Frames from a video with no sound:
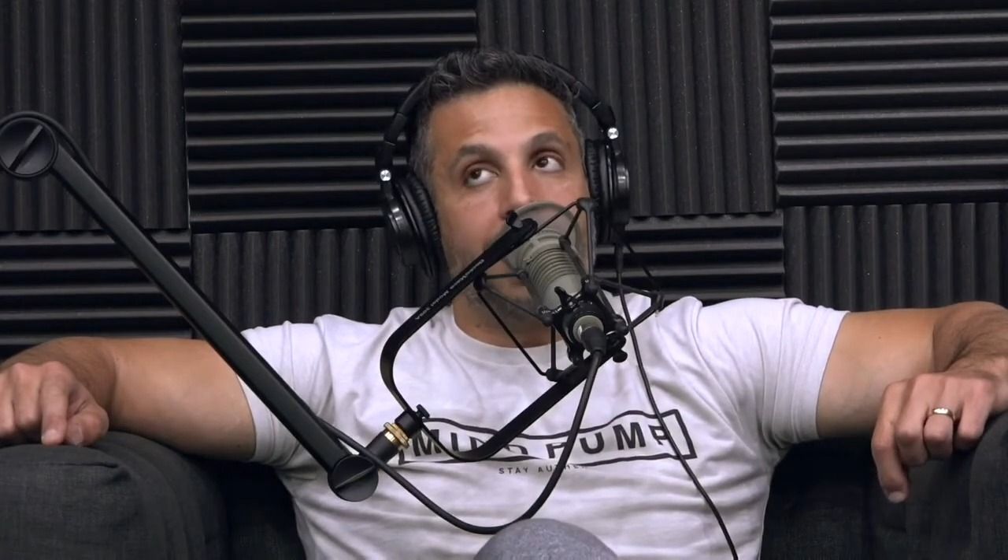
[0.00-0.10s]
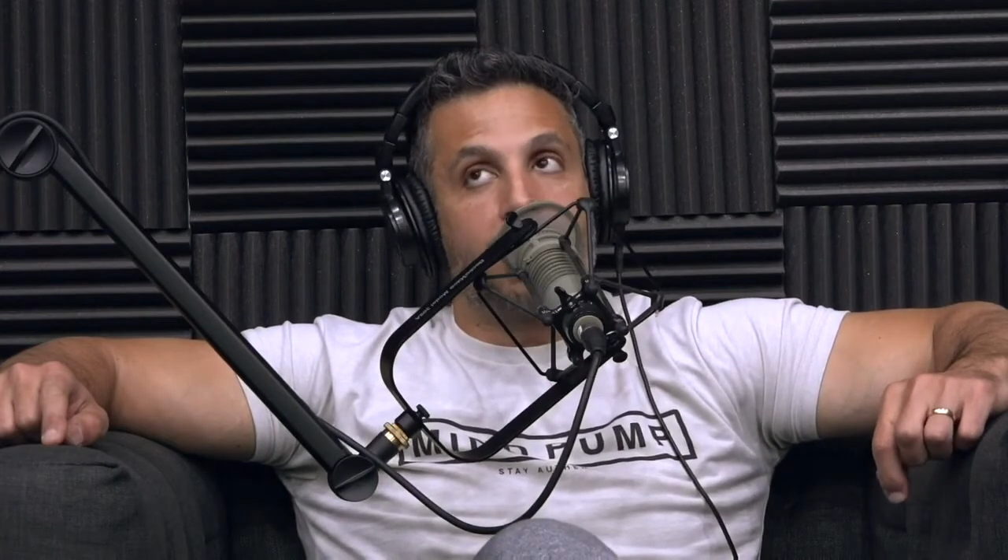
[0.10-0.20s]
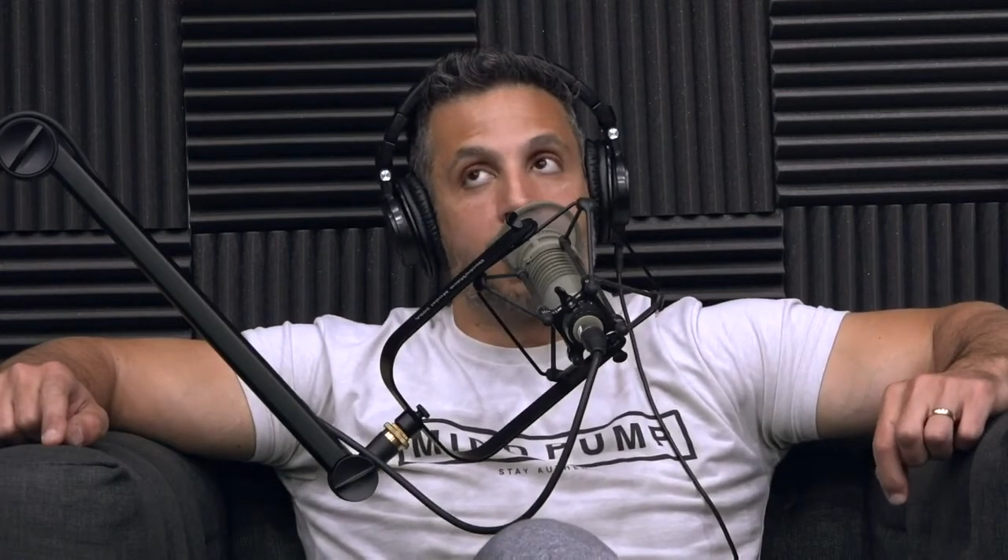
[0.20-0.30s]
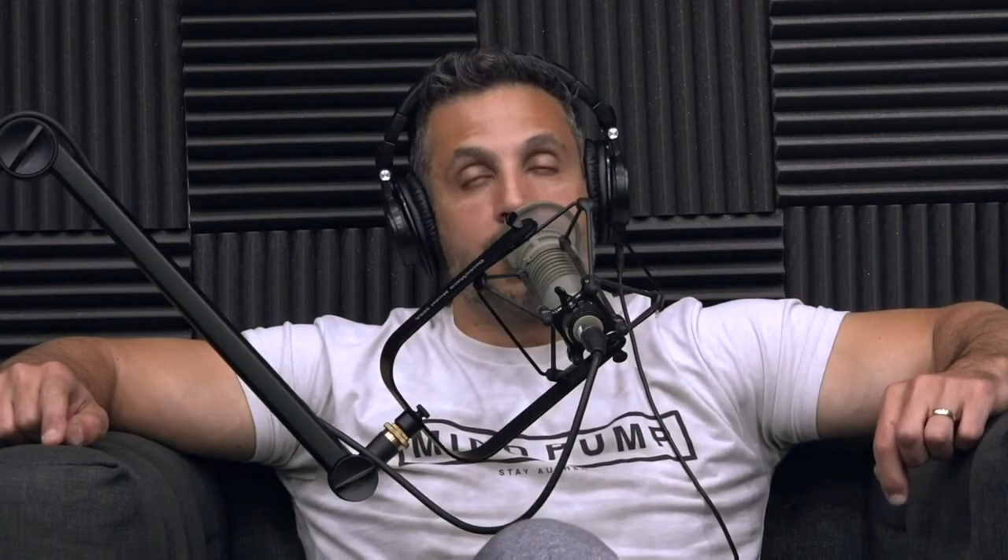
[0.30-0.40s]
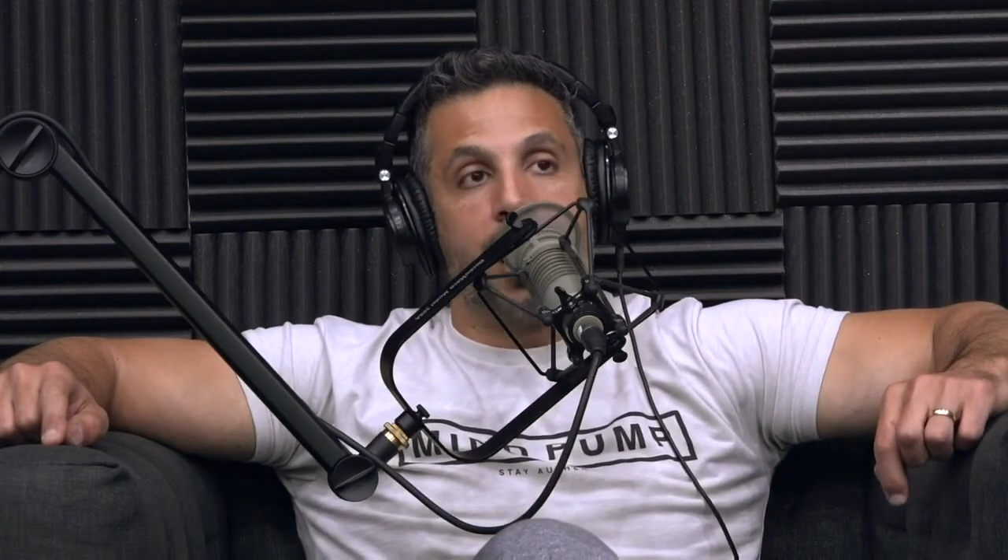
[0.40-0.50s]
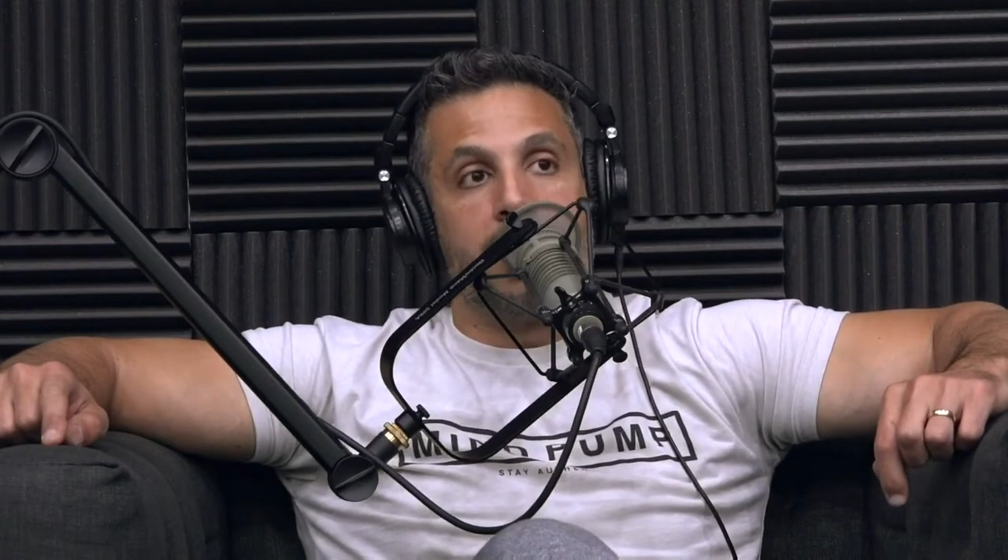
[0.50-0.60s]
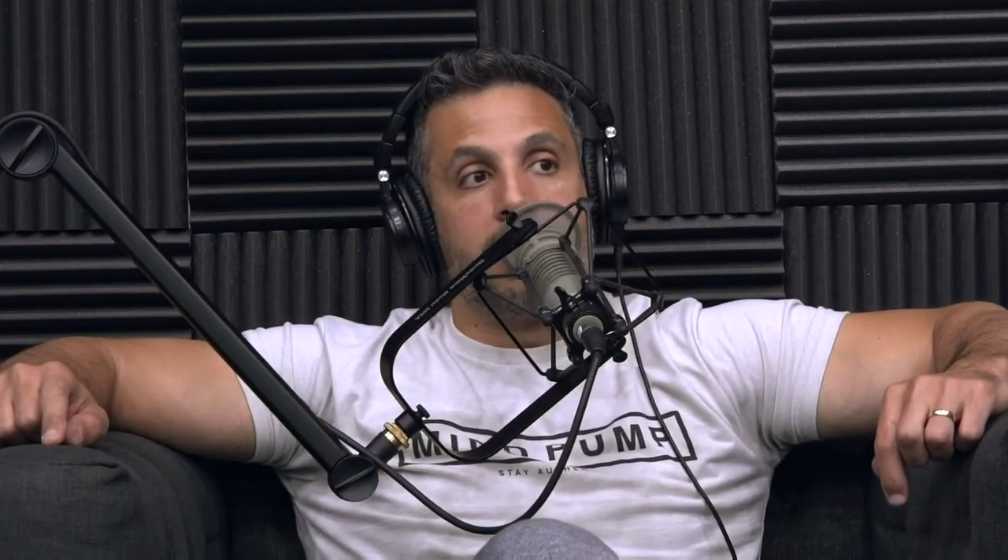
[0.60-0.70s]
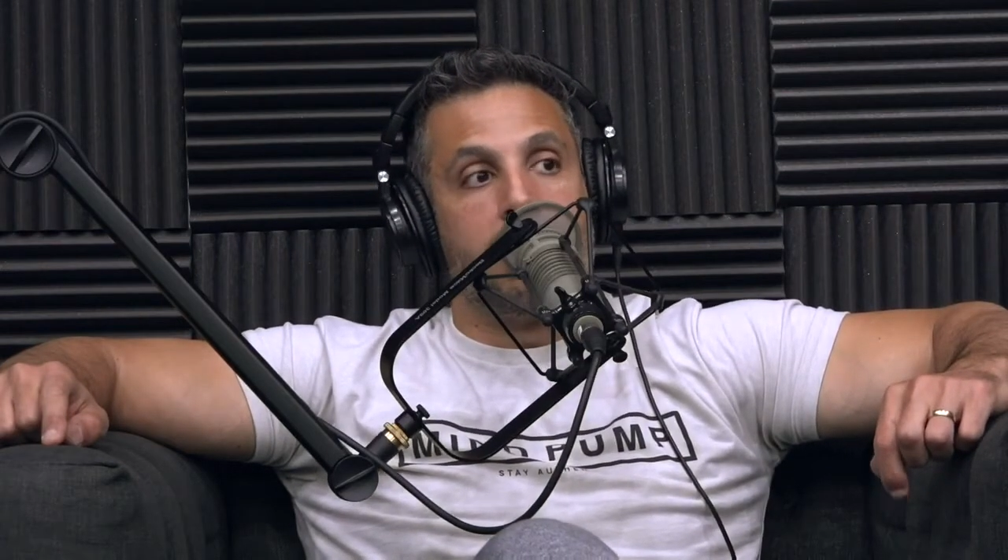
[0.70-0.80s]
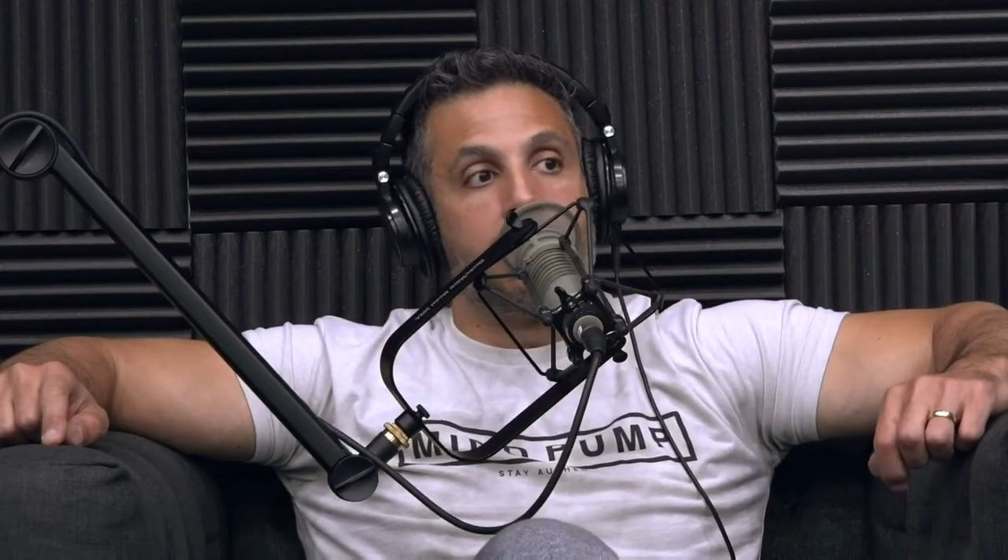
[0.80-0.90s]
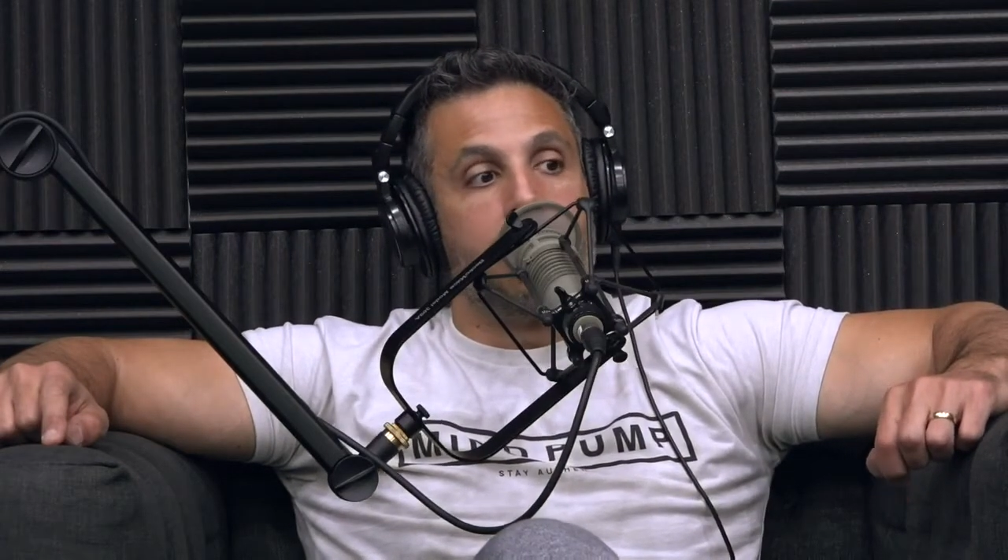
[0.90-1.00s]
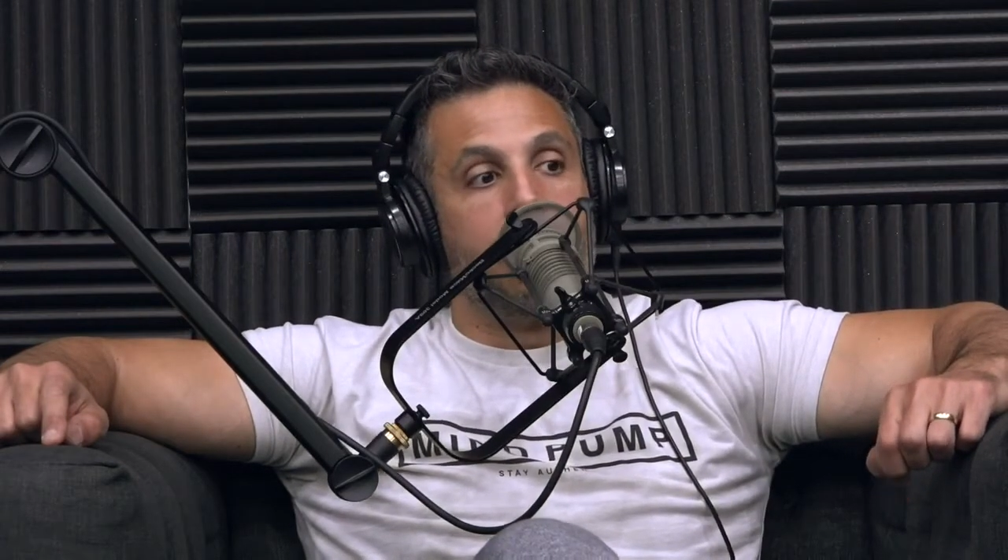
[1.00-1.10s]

exercises,